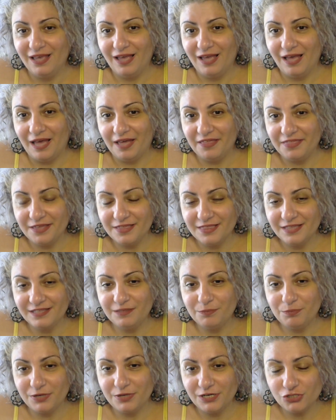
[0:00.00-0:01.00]
I think that
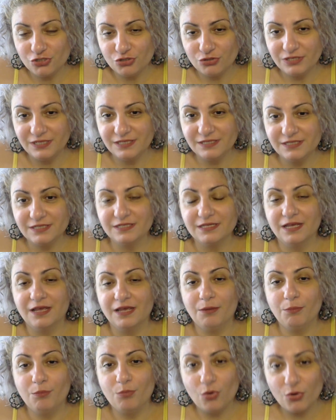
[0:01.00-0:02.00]
depression is
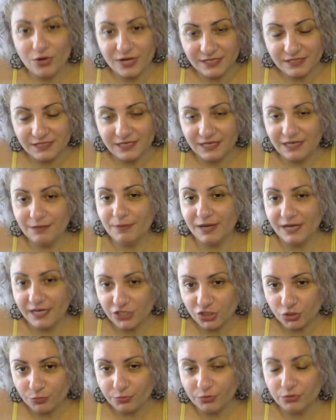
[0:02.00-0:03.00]
more easily
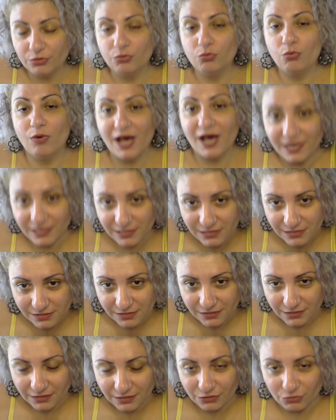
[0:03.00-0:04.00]
manageable once
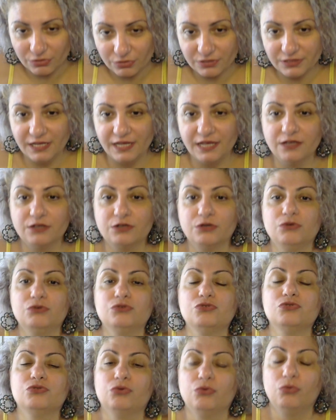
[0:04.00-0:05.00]
you're
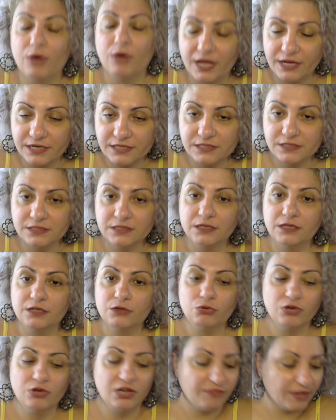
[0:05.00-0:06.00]
diagnosed, once
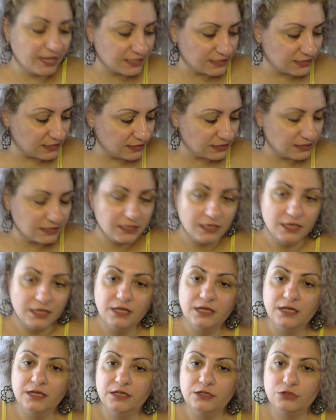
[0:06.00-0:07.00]
you have access
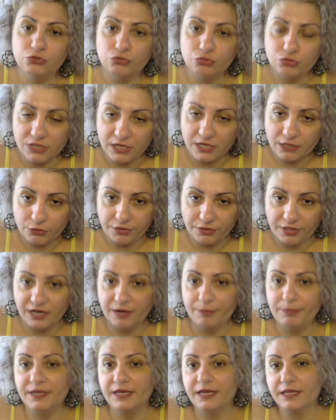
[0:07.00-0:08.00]
to
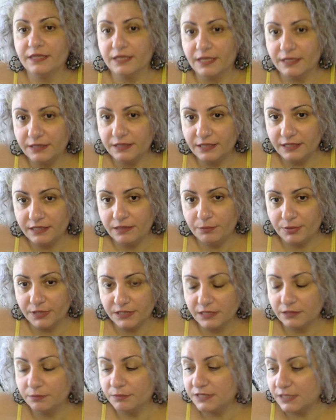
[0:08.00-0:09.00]
psychotherapy and
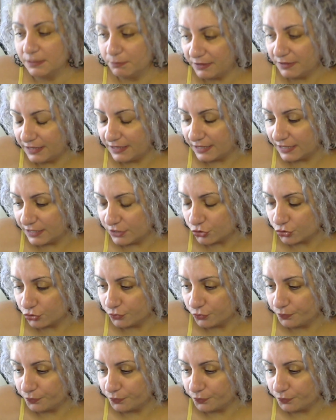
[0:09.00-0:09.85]
antidepressant medication.